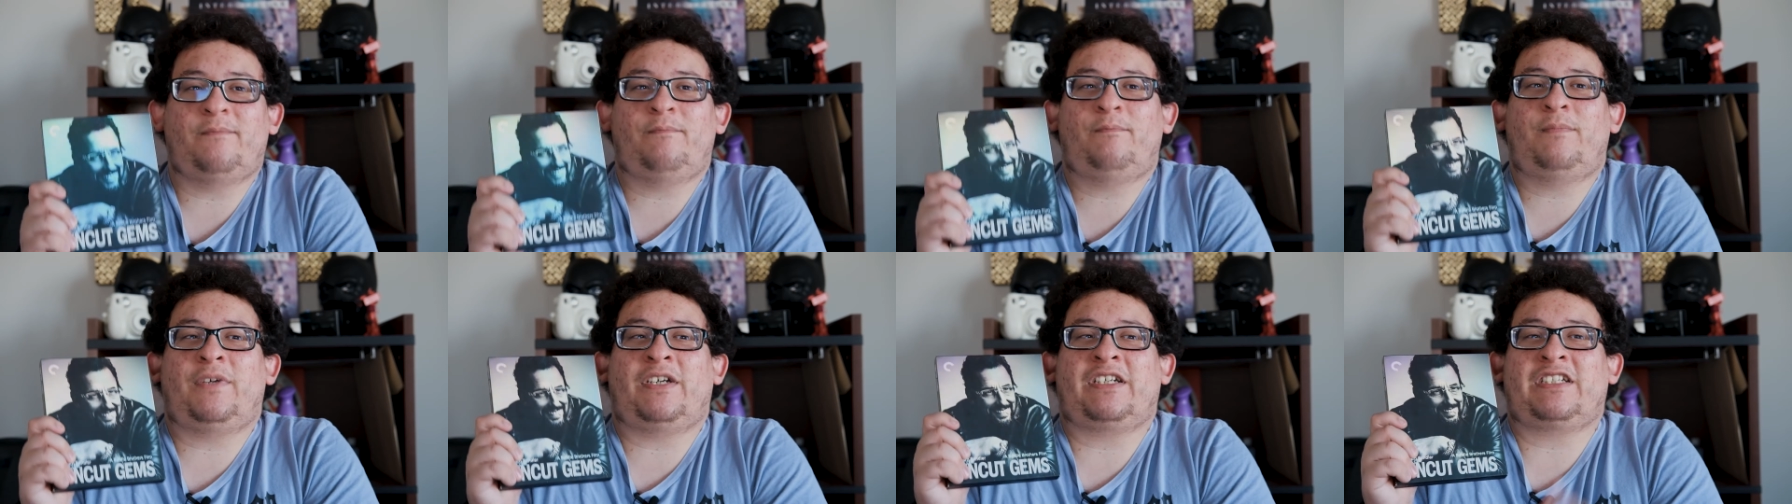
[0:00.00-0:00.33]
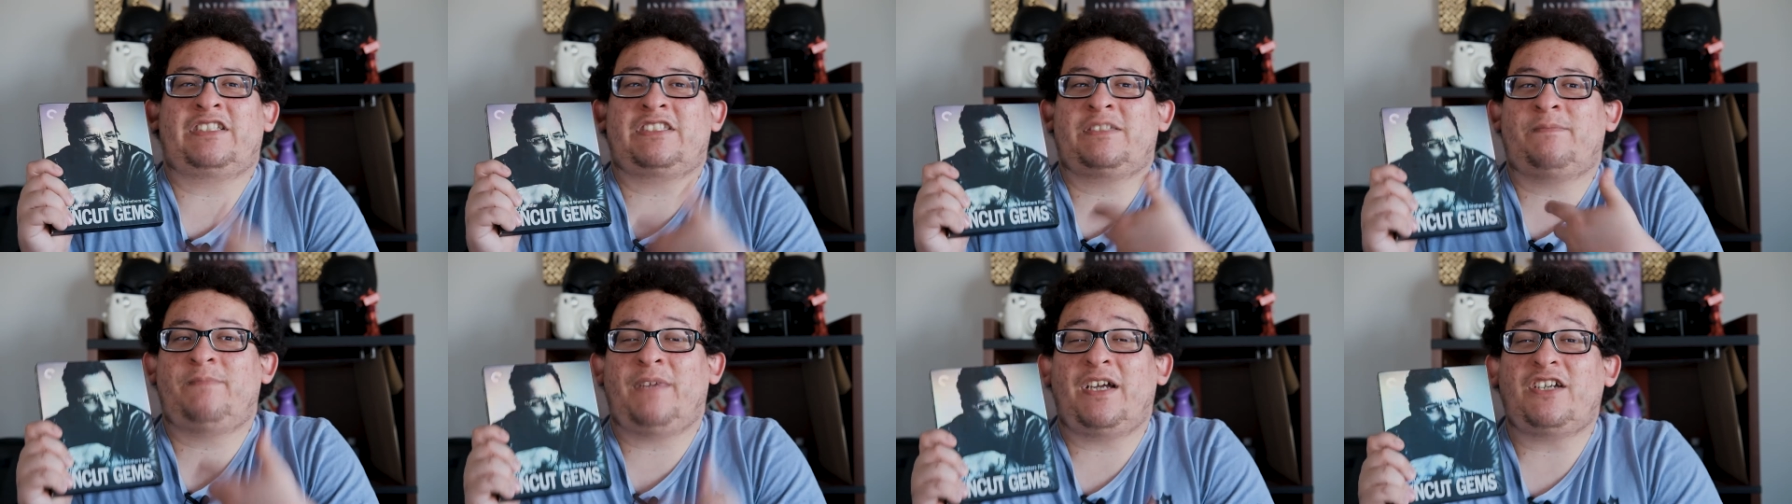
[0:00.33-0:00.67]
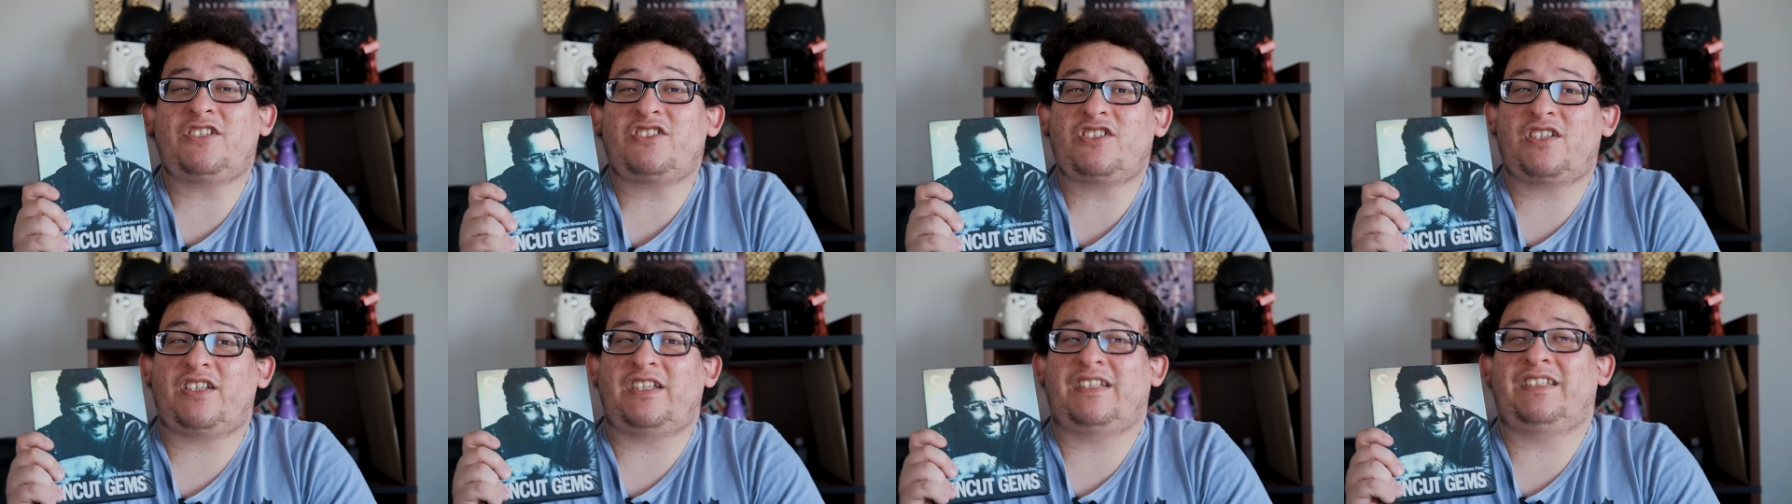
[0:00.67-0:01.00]
But
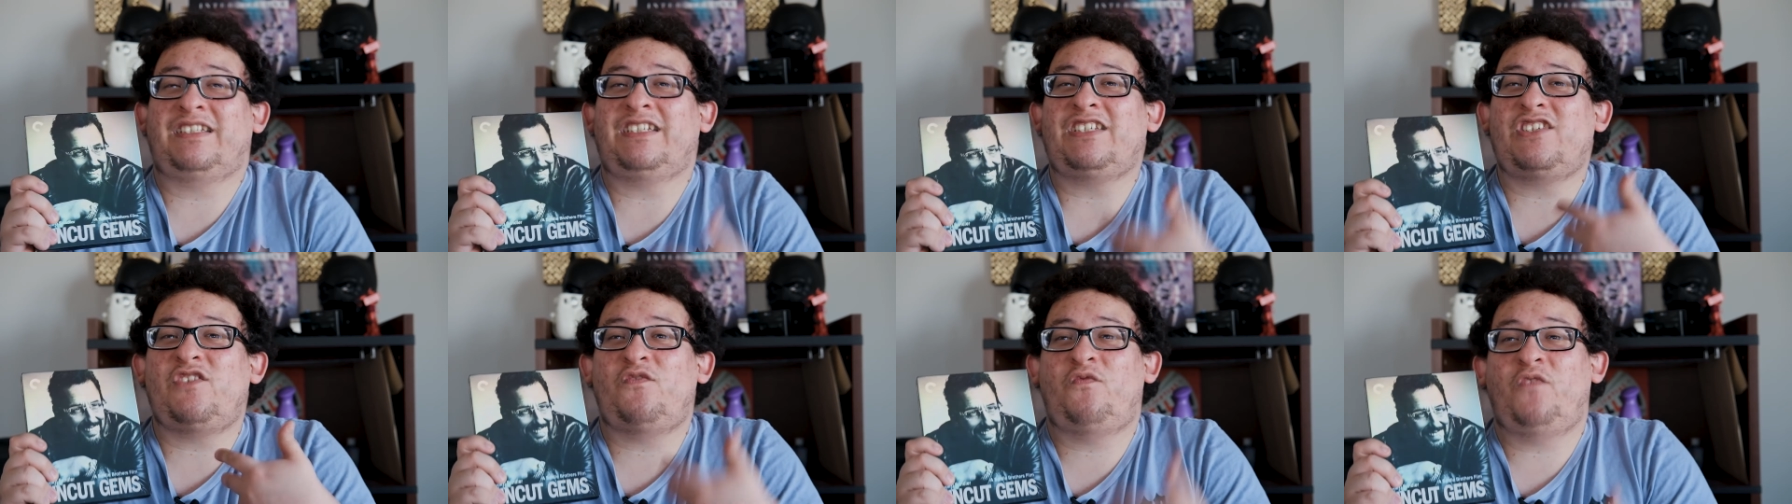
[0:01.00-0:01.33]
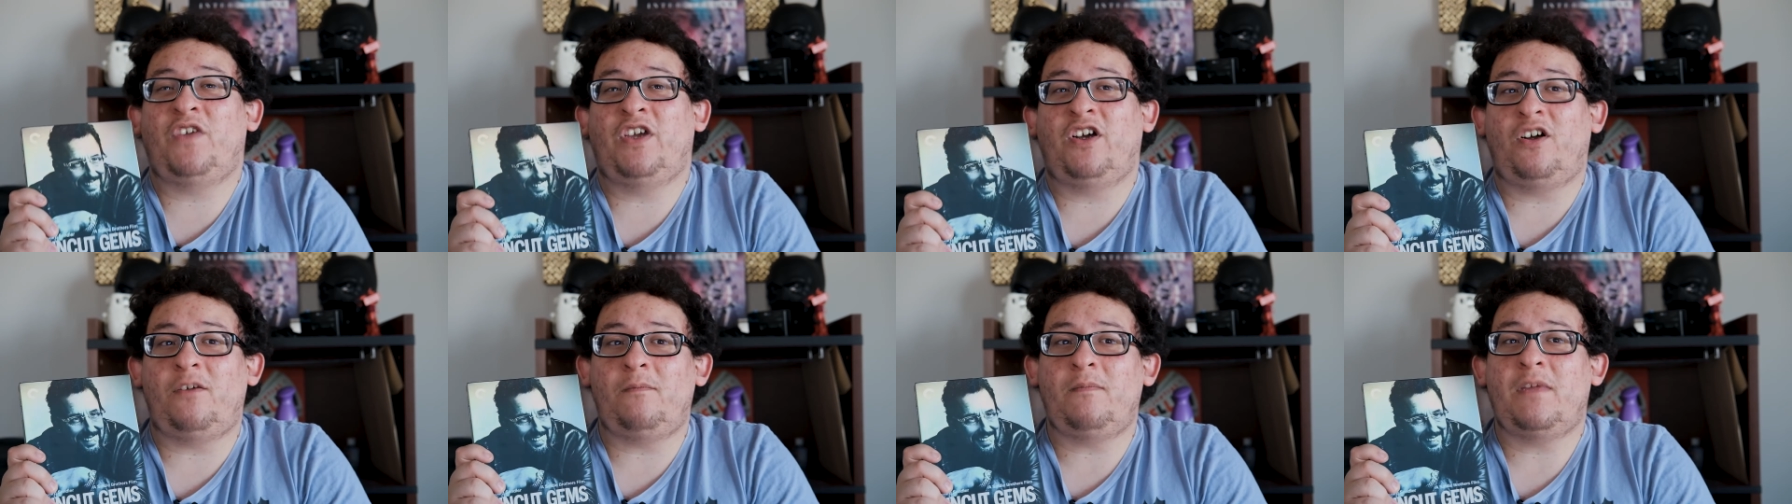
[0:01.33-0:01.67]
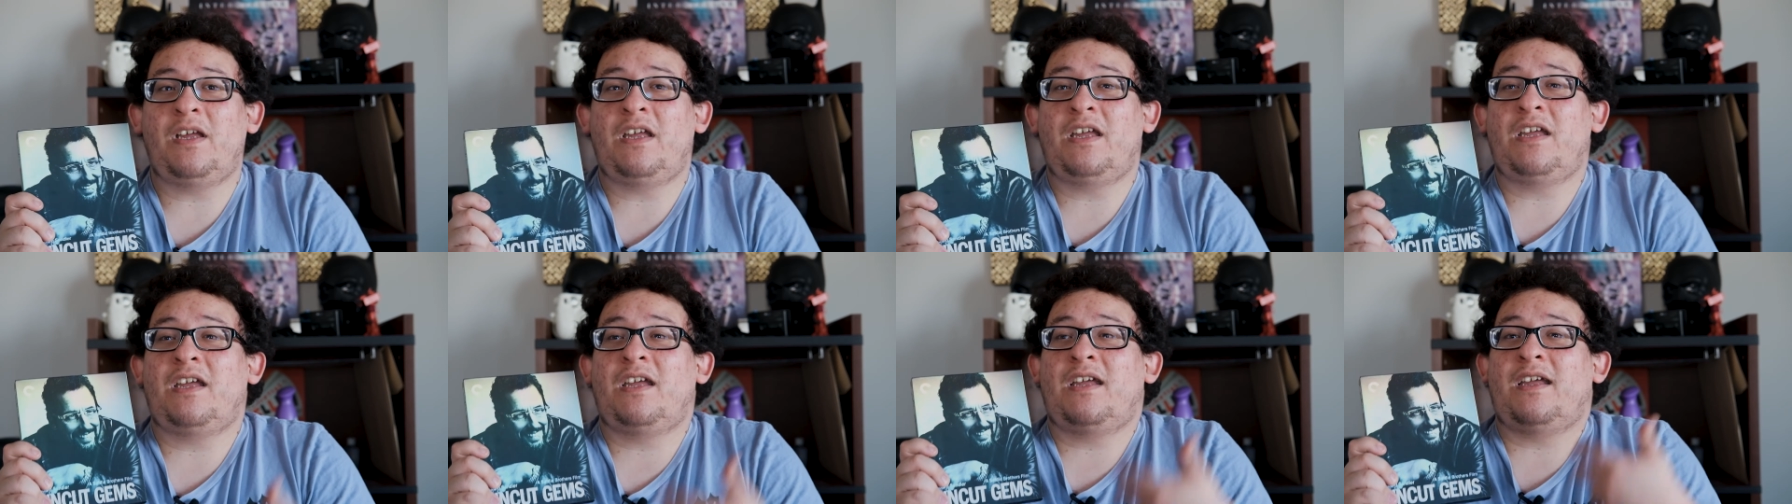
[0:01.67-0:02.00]
especially this film
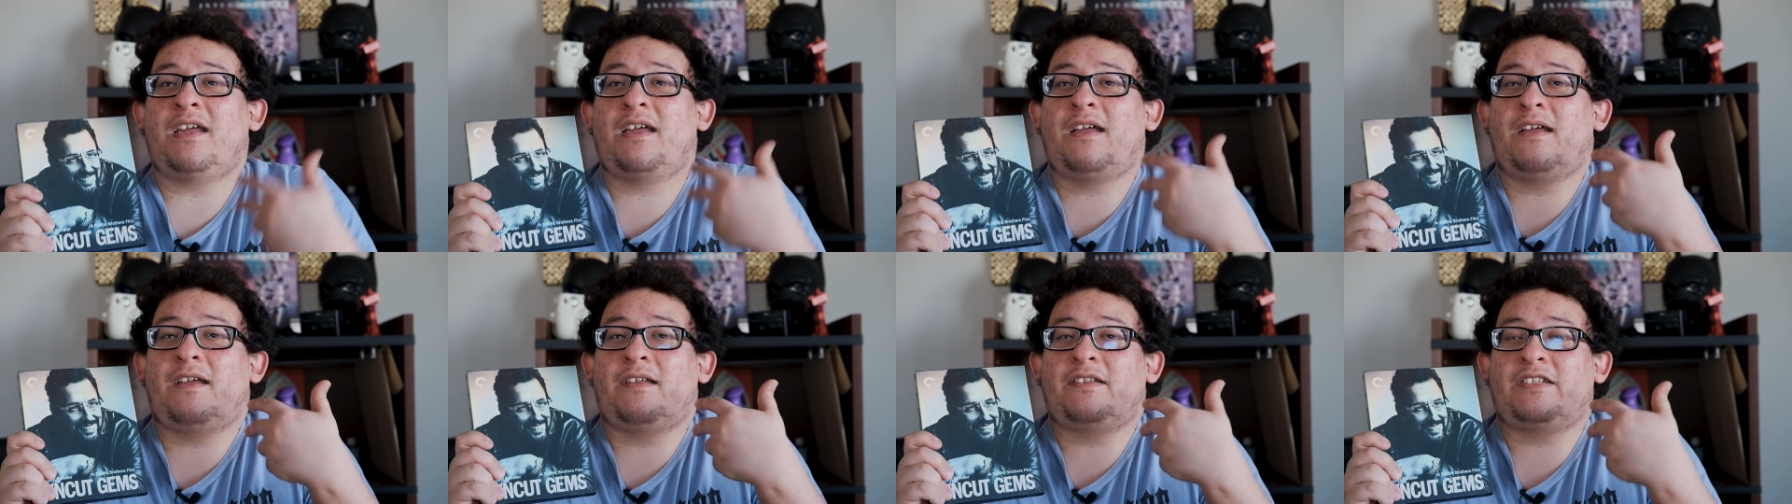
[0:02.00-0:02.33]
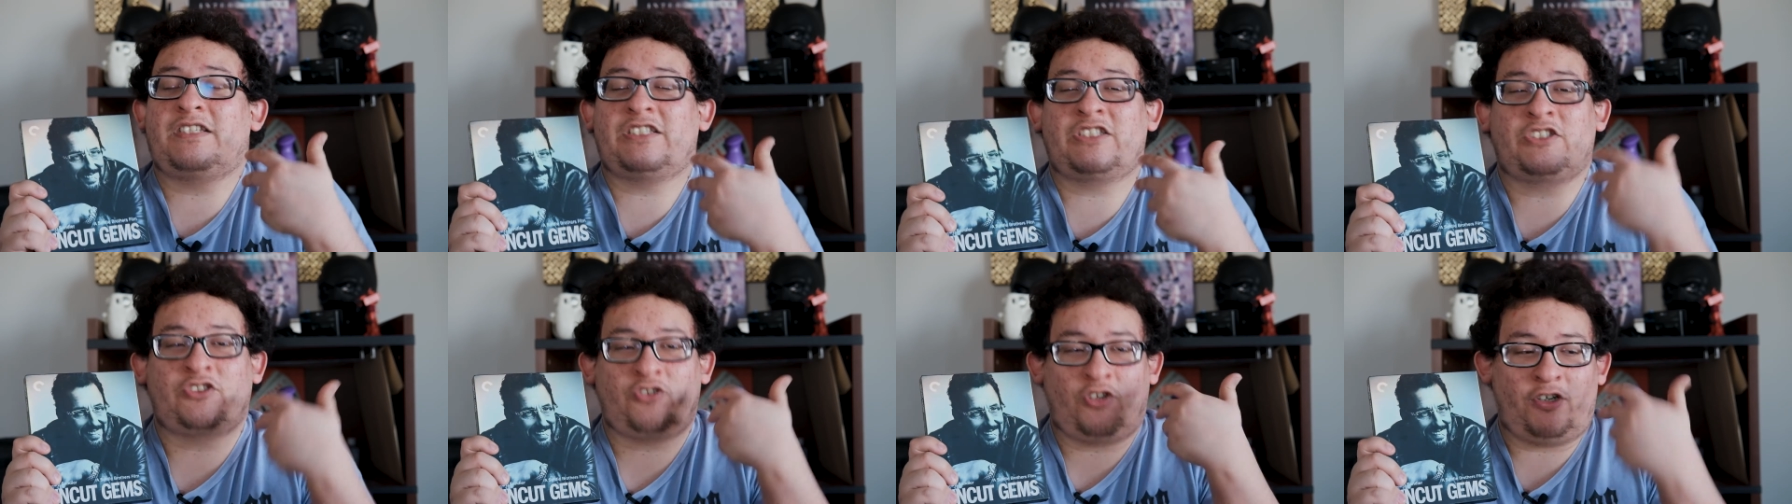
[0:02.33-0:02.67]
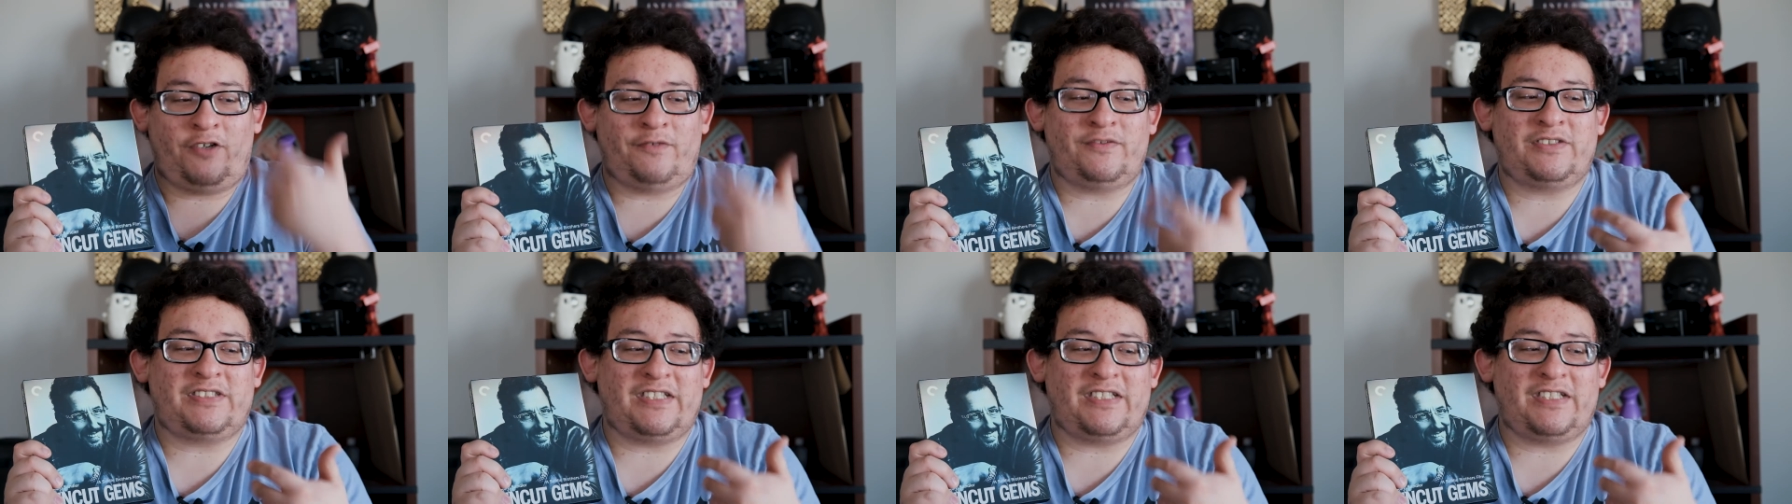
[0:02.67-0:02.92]
deserves